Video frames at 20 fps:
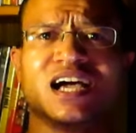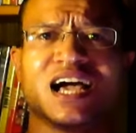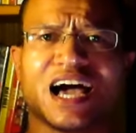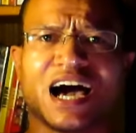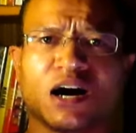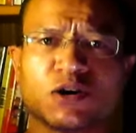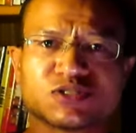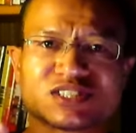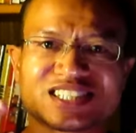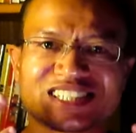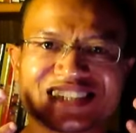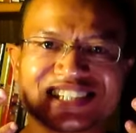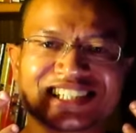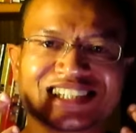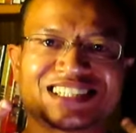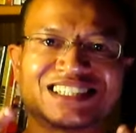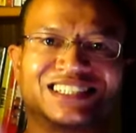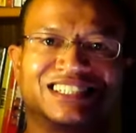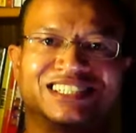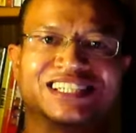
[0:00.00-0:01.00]

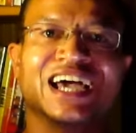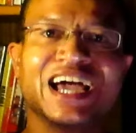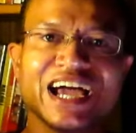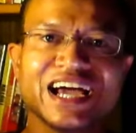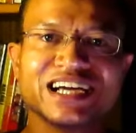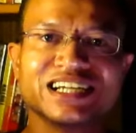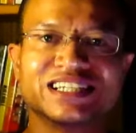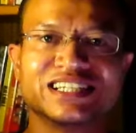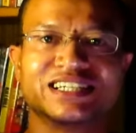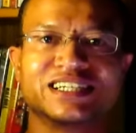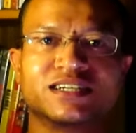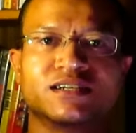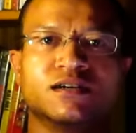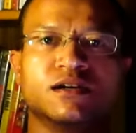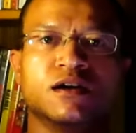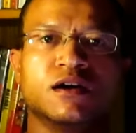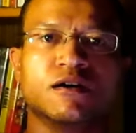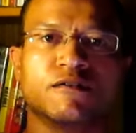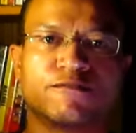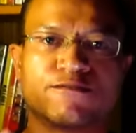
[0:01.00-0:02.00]
outstanding,
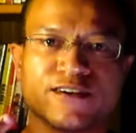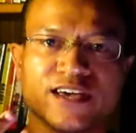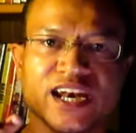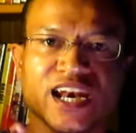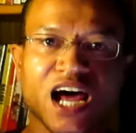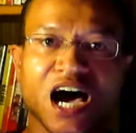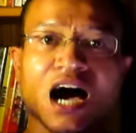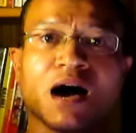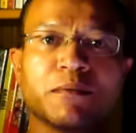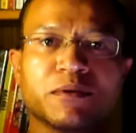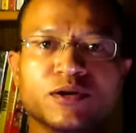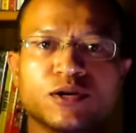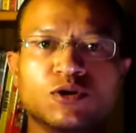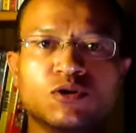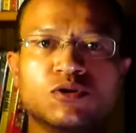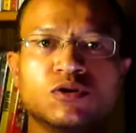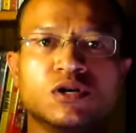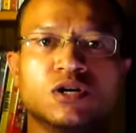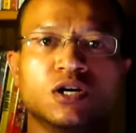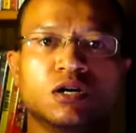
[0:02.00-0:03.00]

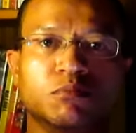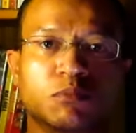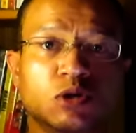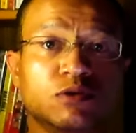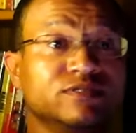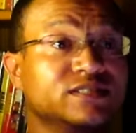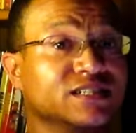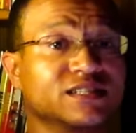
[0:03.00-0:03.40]
phenomenal movies.